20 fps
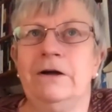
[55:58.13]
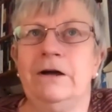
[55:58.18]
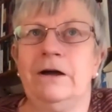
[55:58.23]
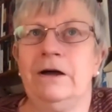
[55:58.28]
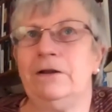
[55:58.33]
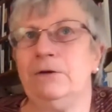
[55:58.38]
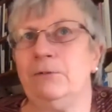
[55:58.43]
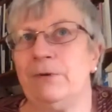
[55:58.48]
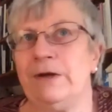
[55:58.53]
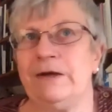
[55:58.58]

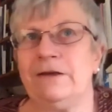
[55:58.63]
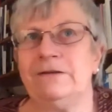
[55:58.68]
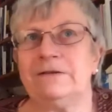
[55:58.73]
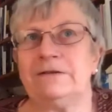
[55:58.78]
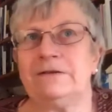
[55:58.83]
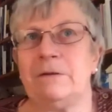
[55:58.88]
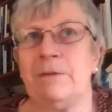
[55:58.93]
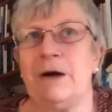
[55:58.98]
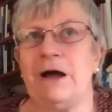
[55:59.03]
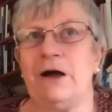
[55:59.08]
and that we can
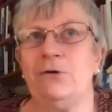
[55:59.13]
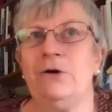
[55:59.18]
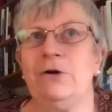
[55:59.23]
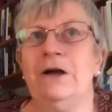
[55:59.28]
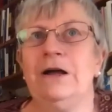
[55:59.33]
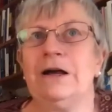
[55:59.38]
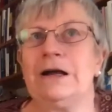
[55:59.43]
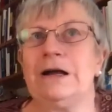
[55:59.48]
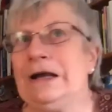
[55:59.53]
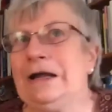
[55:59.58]
somehow
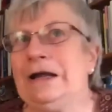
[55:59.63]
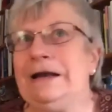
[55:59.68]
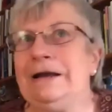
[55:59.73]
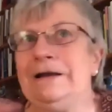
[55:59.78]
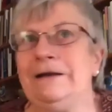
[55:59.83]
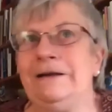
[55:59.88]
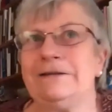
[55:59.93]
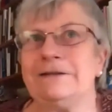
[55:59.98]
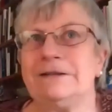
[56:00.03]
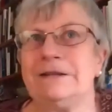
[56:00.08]
clearly
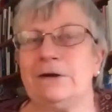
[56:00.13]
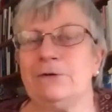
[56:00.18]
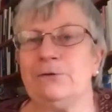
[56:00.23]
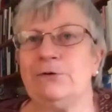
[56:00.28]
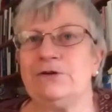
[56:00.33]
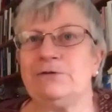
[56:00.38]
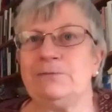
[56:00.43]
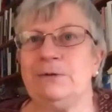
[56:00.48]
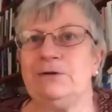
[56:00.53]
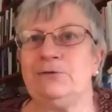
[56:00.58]

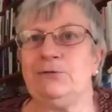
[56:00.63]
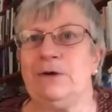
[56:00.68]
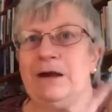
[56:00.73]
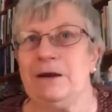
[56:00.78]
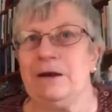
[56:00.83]
distinguish between